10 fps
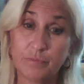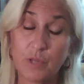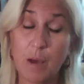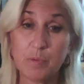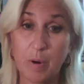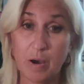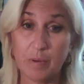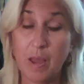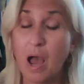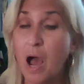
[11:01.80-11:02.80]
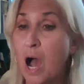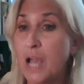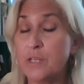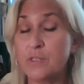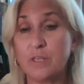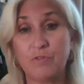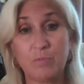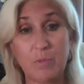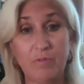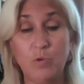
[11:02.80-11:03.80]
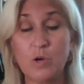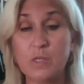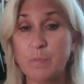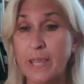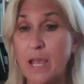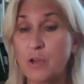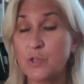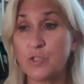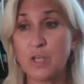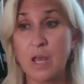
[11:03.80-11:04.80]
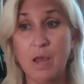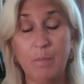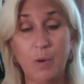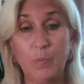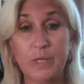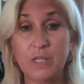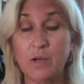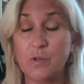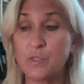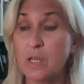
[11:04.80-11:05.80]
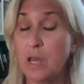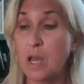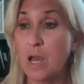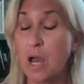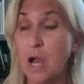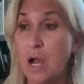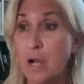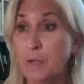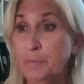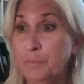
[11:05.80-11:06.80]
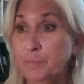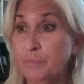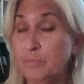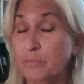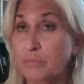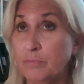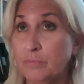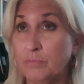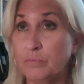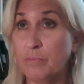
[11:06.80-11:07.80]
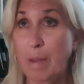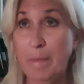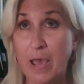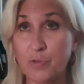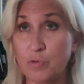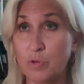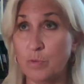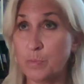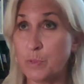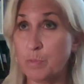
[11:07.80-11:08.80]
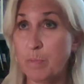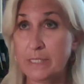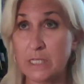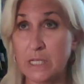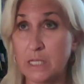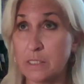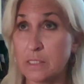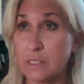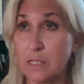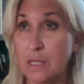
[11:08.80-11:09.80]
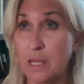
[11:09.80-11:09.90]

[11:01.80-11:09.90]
top to bottom. I use it for my floors, my counters, my windows, my bathrooms, my sinks,